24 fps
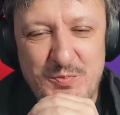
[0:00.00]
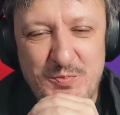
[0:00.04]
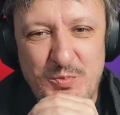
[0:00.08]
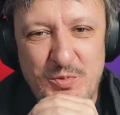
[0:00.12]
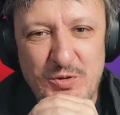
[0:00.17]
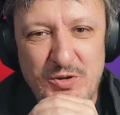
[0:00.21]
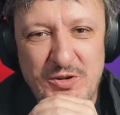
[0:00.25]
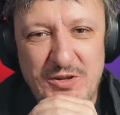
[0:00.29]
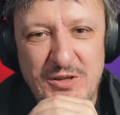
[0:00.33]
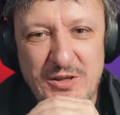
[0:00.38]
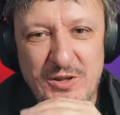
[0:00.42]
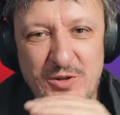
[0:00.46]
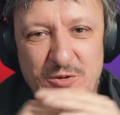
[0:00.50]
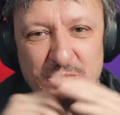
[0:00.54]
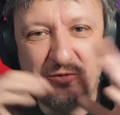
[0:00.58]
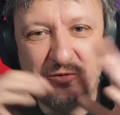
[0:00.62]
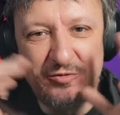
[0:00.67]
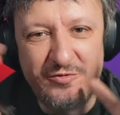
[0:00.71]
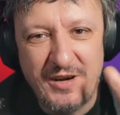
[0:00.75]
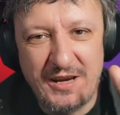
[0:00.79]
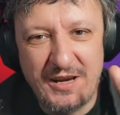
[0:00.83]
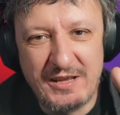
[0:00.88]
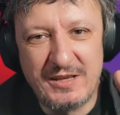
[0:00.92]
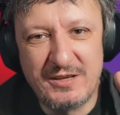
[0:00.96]
put into
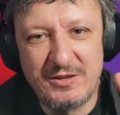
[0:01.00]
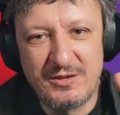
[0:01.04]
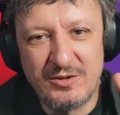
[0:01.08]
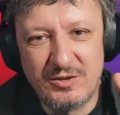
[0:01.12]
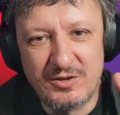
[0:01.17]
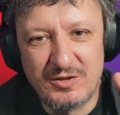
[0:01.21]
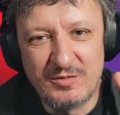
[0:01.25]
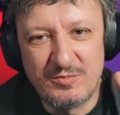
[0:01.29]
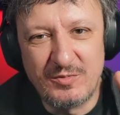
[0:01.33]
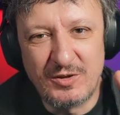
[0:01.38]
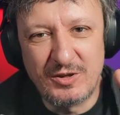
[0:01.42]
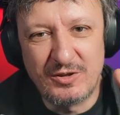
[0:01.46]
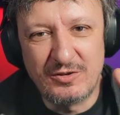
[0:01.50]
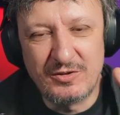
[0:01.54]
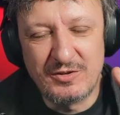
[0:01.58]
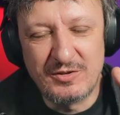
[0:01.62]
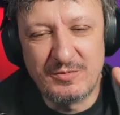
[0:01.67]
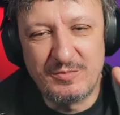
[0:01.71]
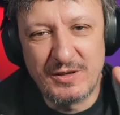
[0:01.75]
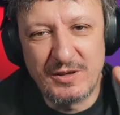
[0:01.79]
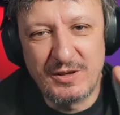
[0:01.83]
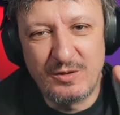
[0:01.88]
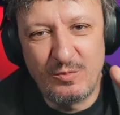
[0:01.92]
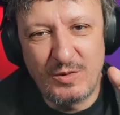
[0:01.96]
creating those models.
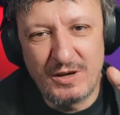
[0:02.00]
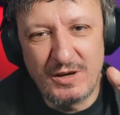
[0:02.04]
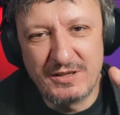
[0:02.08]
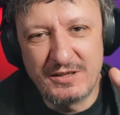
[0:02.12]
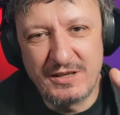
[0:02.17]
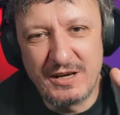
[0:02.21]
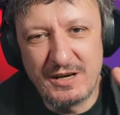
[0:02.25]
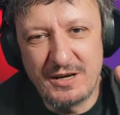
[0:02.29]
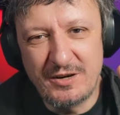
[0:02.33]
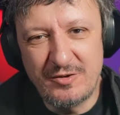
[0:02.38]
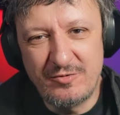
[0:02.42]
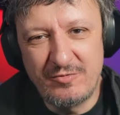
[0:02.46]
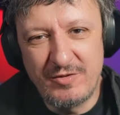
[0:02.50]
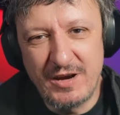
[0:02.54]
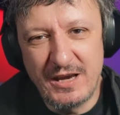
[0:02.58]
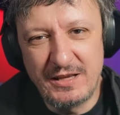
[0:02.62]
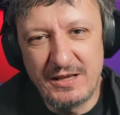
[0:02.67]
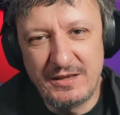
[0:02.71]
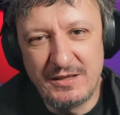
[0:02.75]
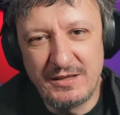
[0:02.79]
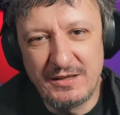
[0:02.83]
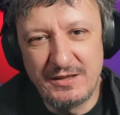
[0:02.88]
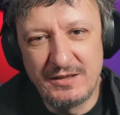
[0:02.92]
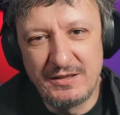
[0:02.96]
But once they're
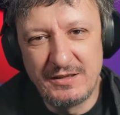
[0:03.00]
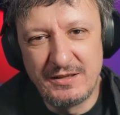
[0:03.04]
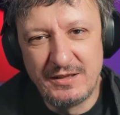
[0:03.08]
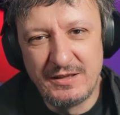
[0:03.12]
created,